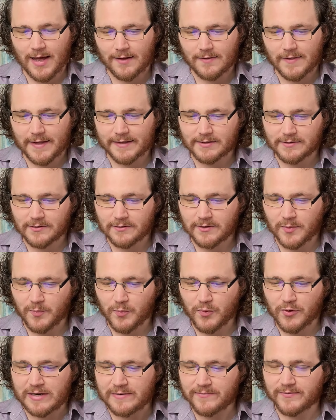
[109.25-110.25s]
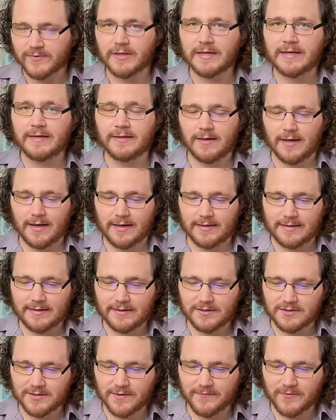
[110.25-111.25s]
Let's look briefly at
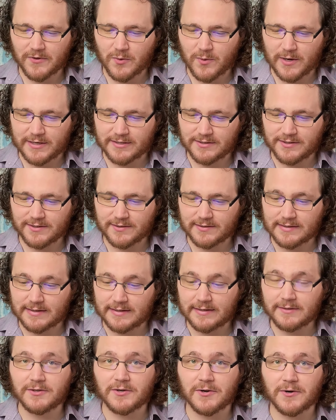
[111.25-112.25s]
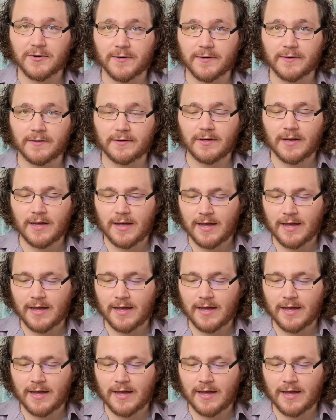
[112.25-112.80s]
each of the questions in turn